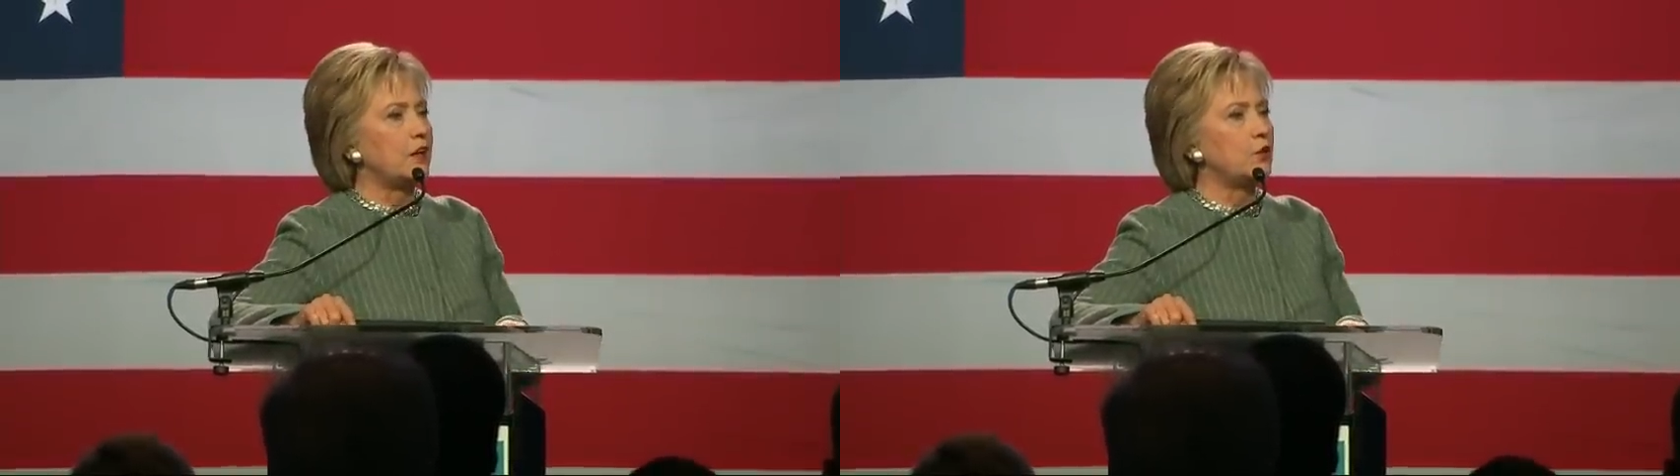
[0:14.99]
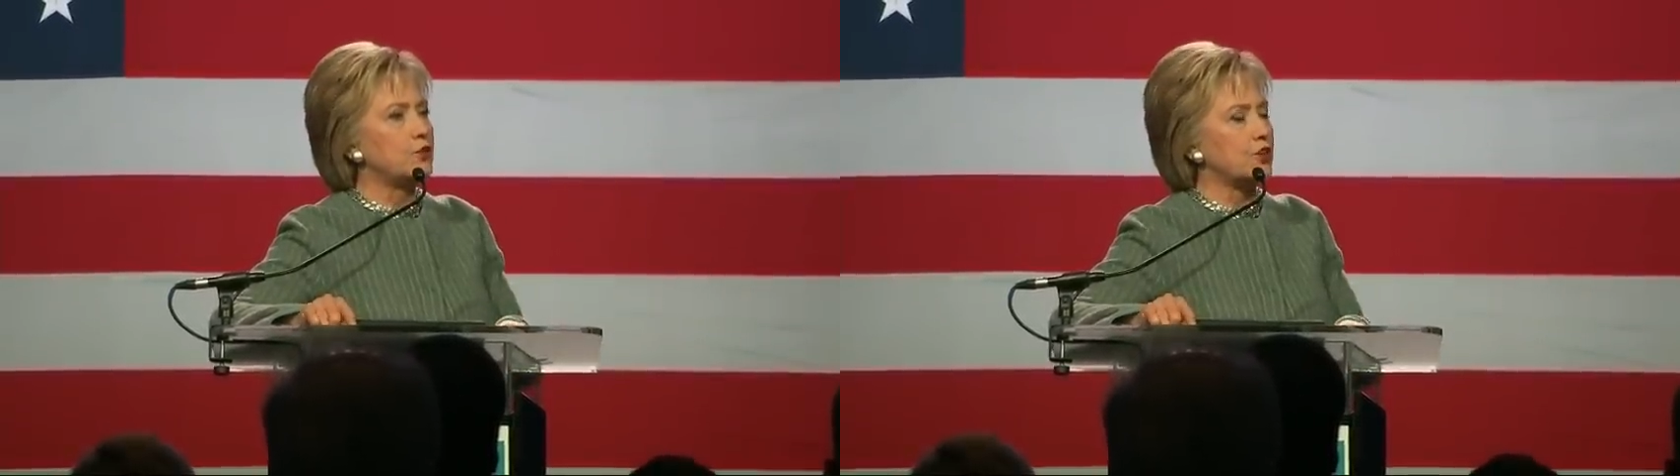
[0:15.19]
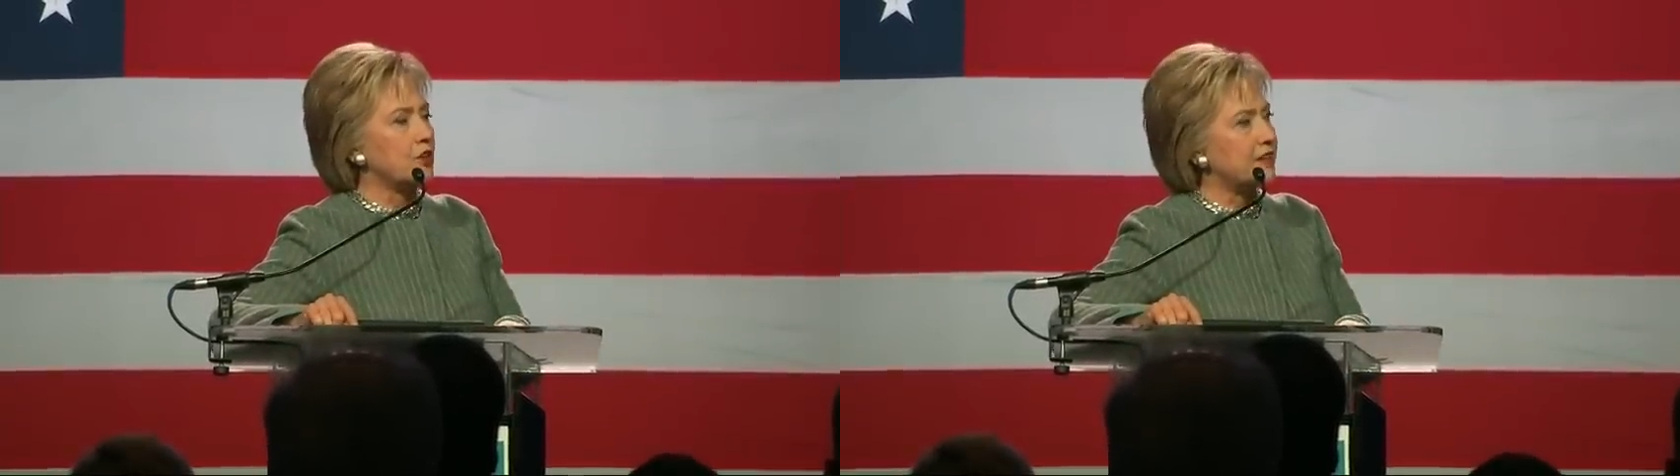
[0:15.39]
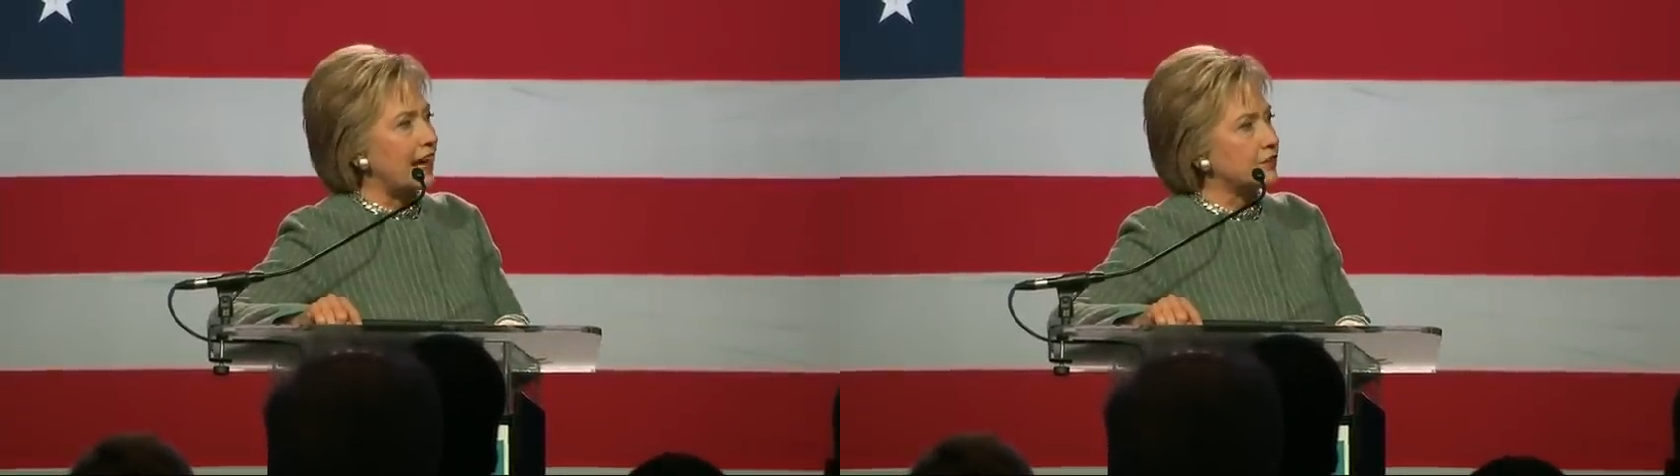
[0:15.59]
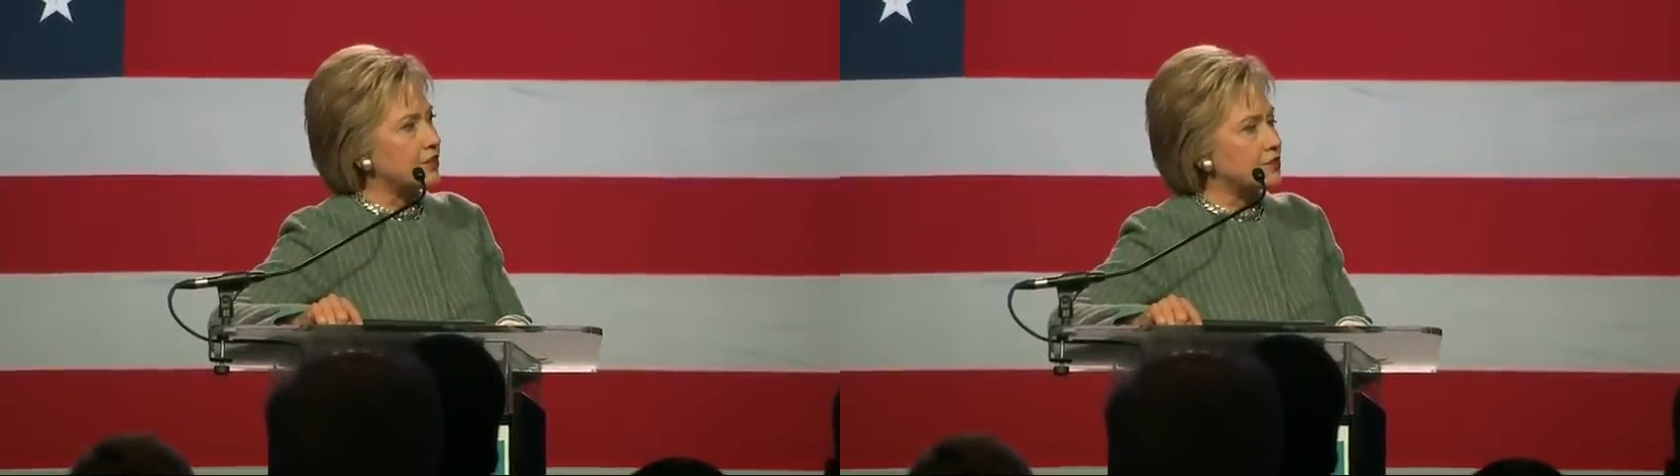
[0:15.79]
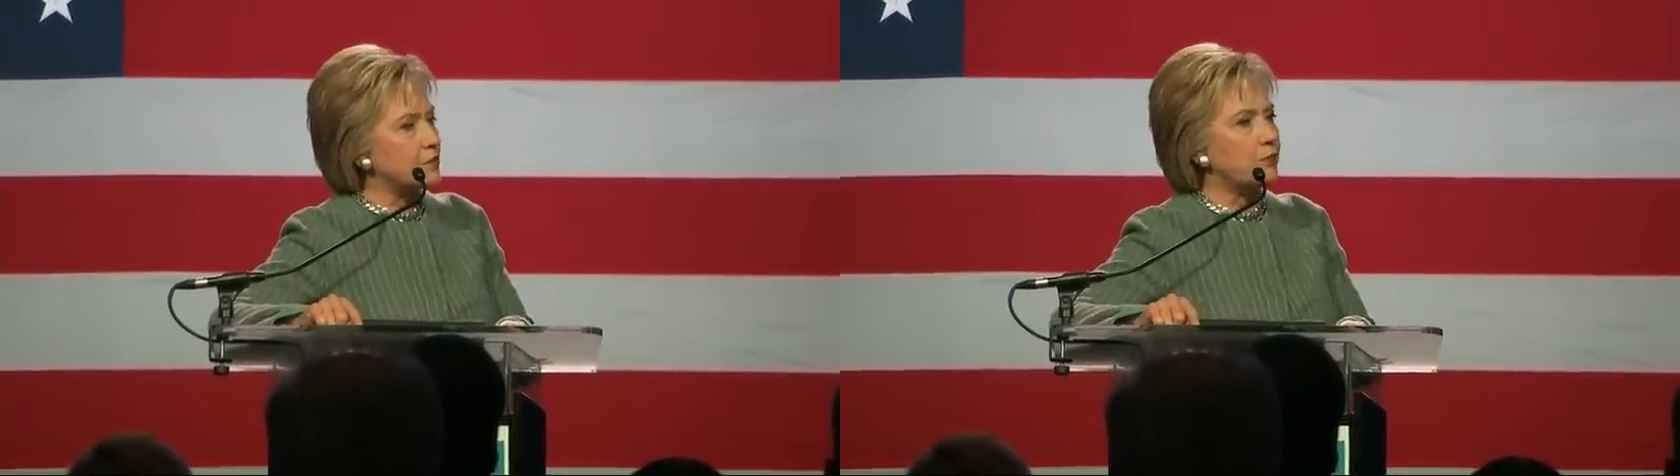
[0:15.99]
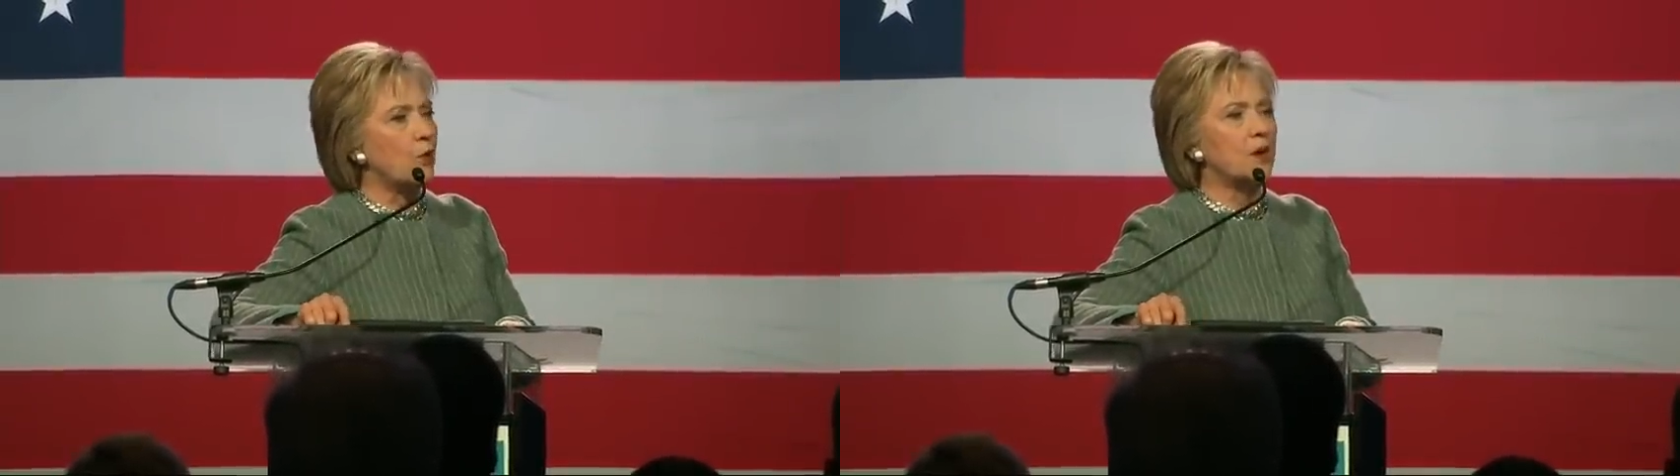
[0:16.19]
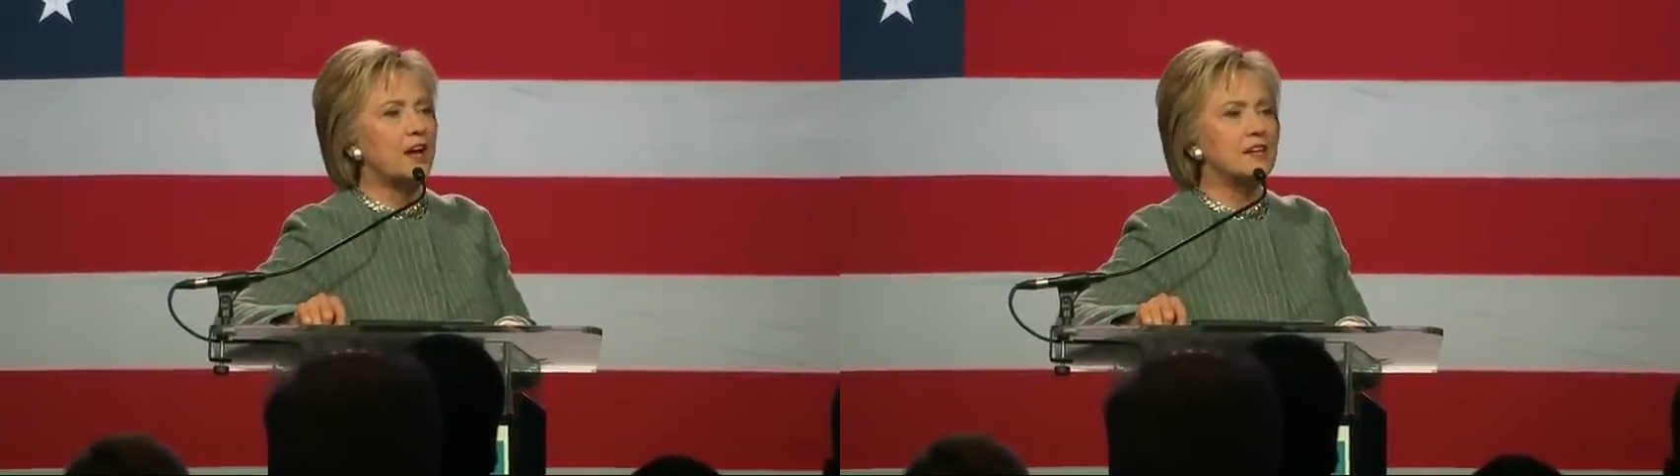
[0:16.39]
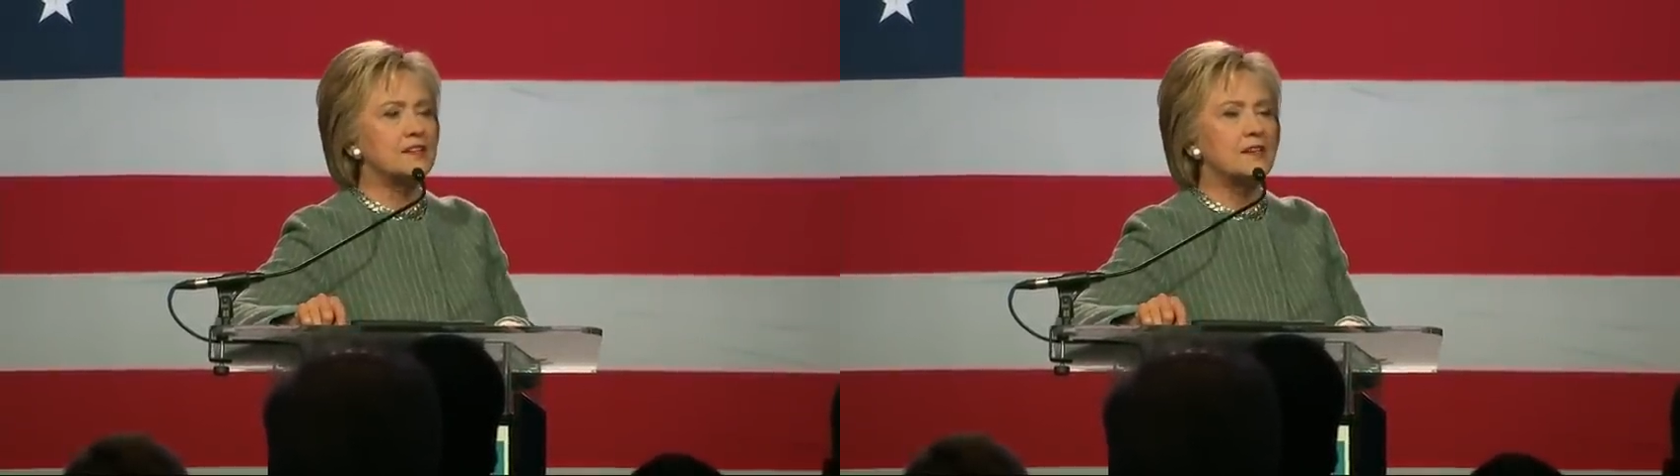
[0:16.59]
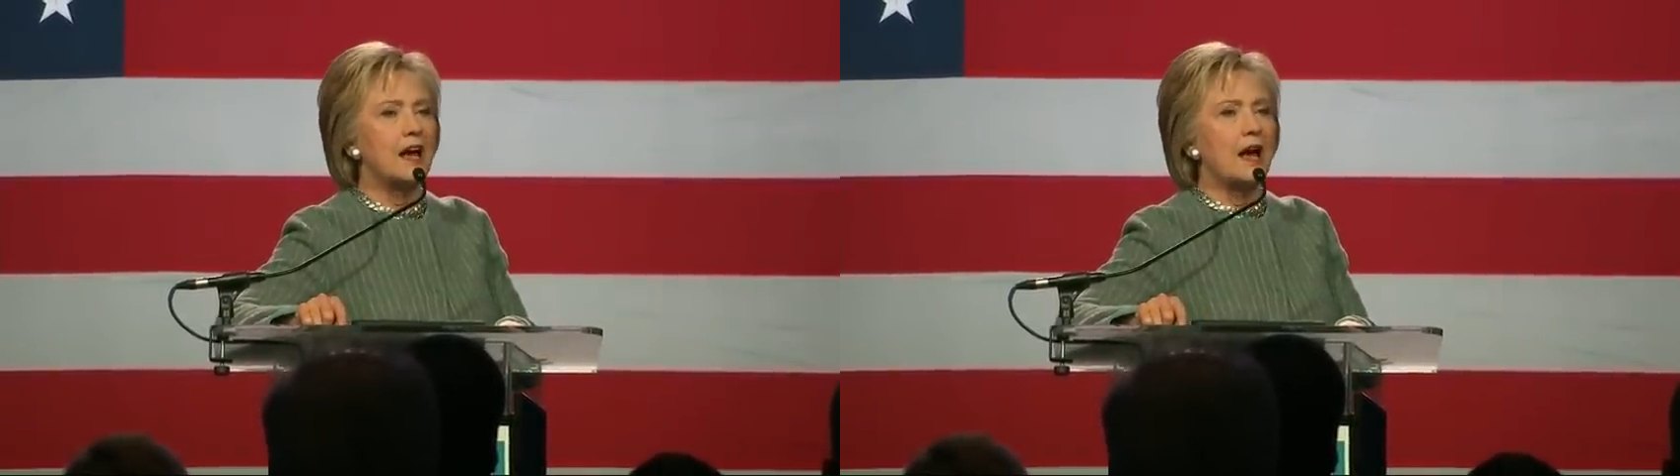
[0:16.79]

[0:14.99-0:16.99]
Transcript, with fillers: who turned out to support us,